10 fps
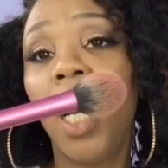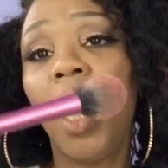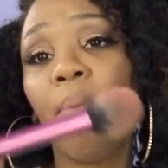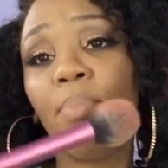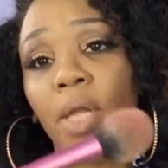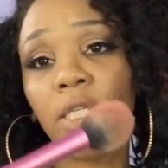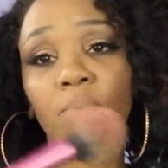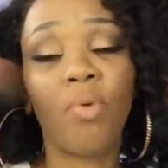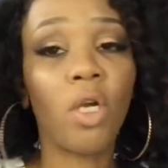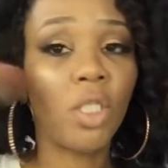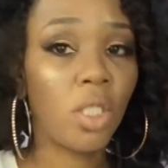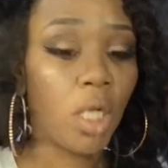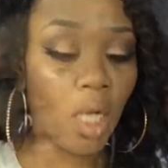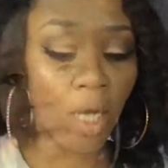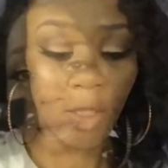a blush brush.
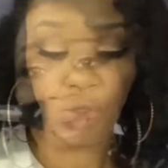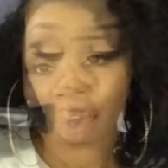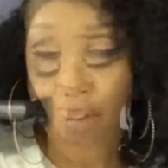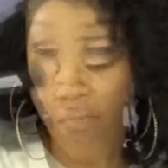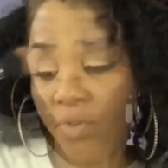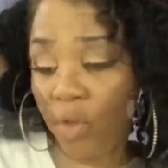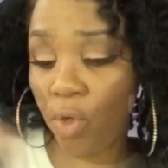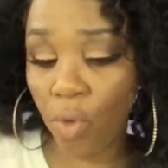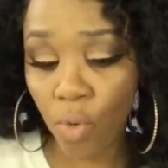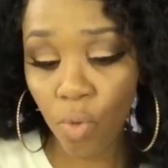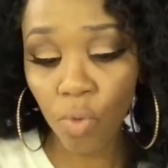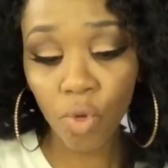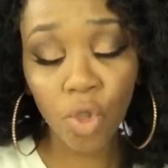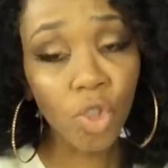I have to